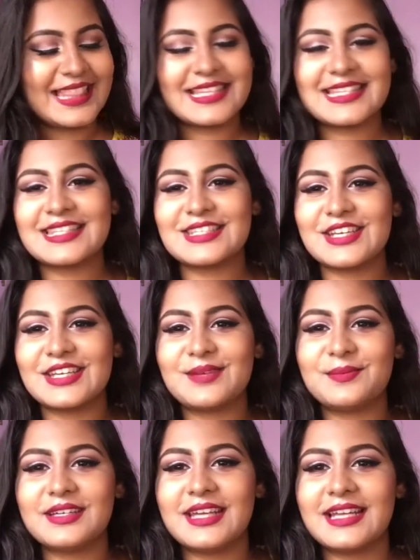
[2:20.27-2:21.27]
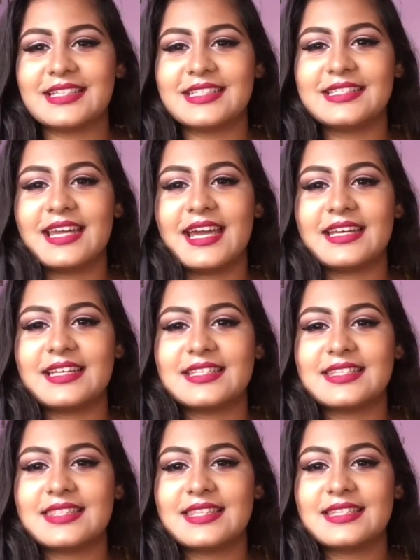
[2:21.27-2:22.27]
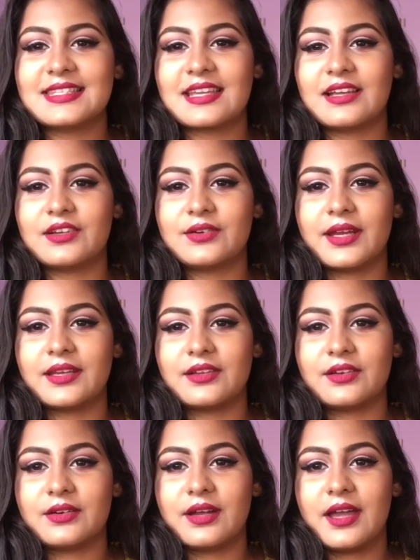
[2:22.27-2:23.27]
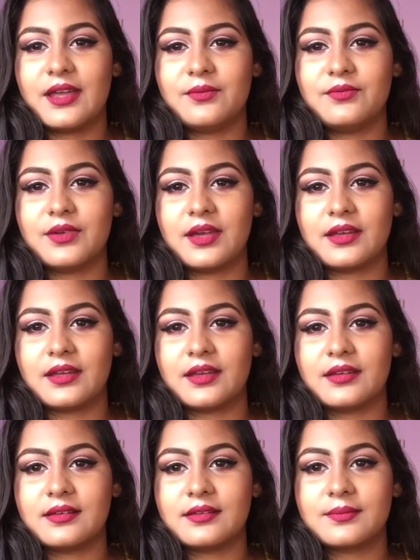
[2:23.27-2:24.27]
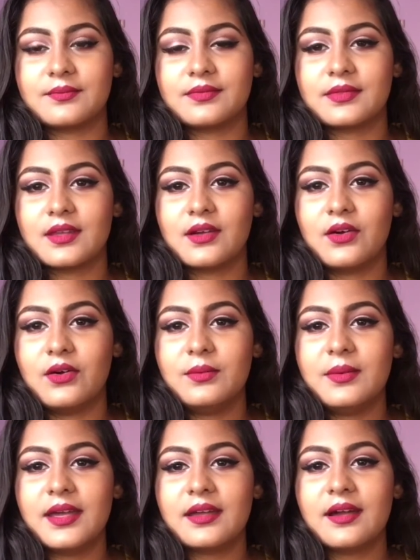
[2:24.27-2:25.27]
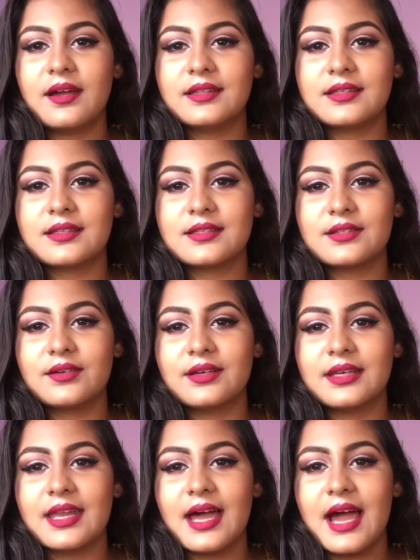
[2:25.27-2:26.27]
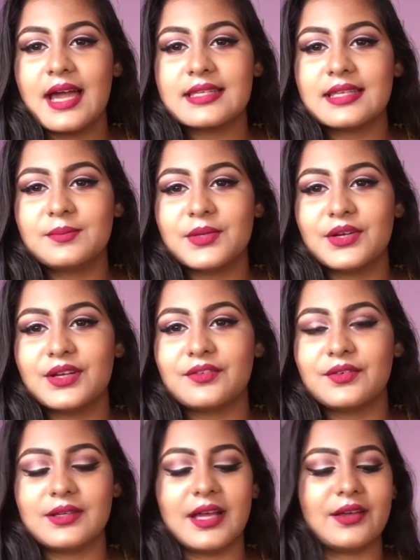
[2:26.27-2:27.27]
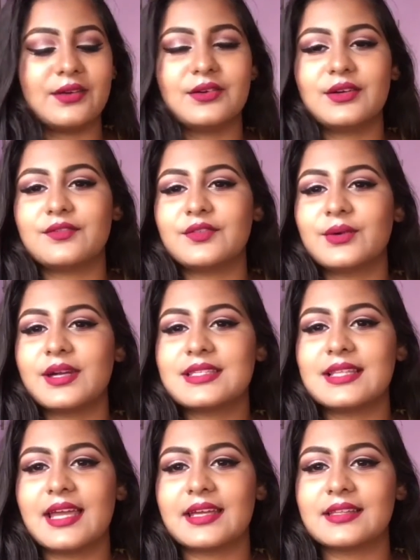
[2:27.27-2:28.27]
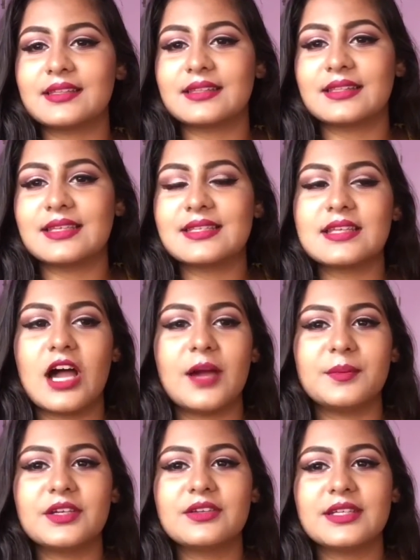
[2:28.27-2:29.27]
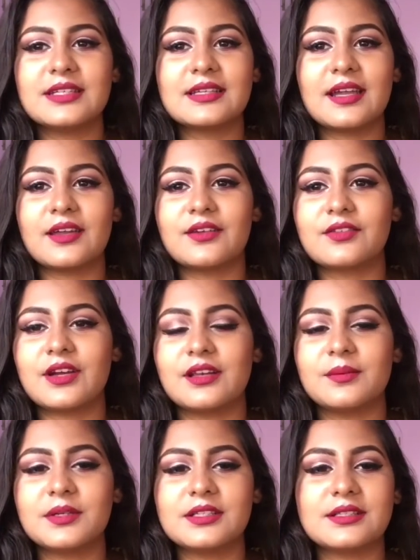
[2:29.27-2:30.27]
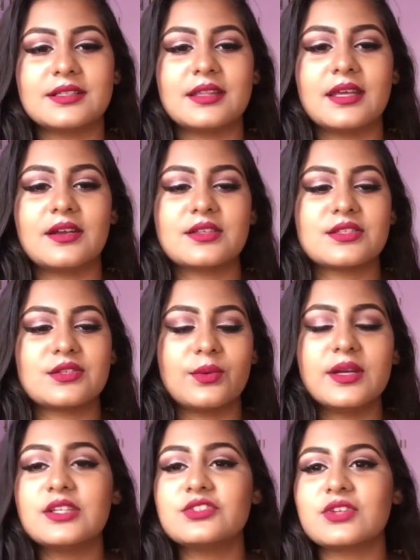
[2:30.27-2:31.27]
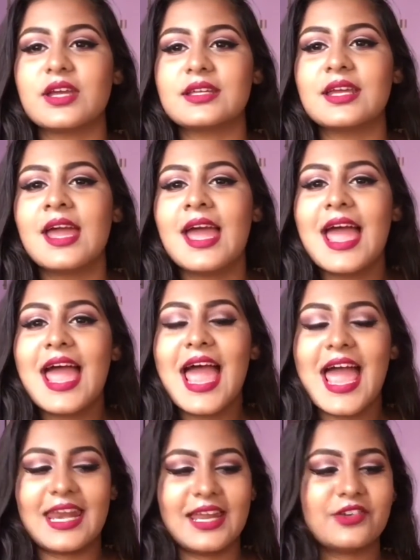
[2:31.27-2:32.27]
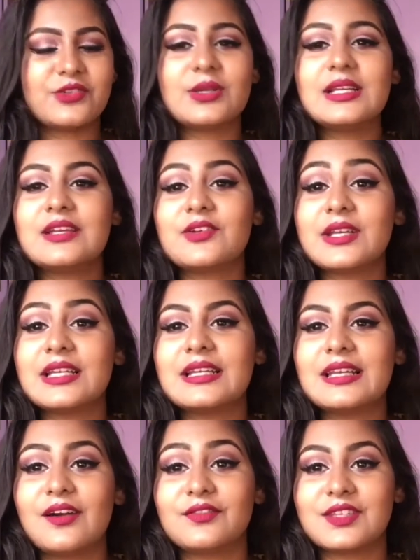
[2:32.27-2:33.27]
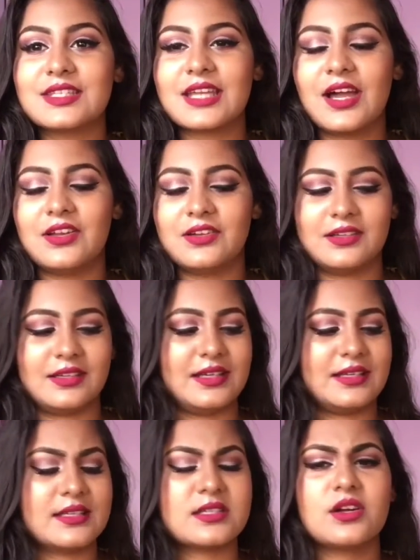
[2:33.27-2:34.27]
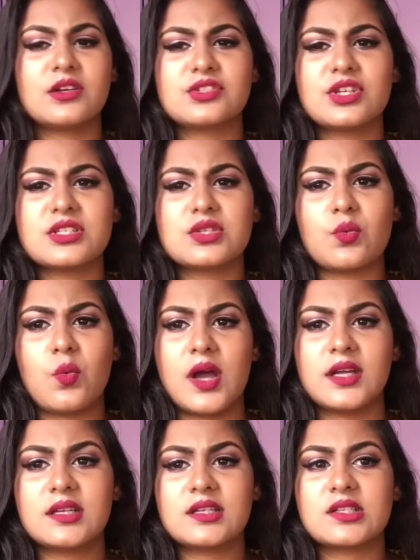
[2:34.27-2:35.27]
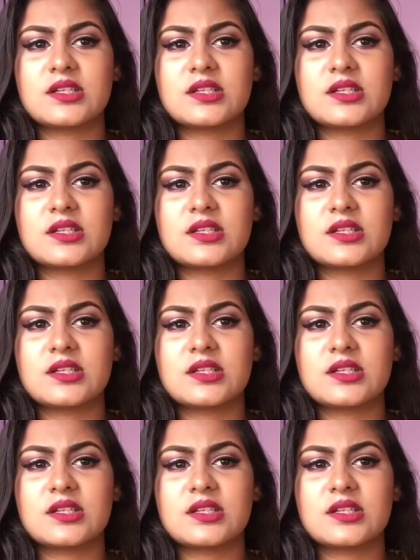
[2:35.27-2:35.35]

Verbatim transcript: this is the shade number 19 and it's this color right here I am wearing it oh my god this is so nice and beautiful i don't know if you guys like these army green kind of color but they are so in trend and i really really love this color it has got just one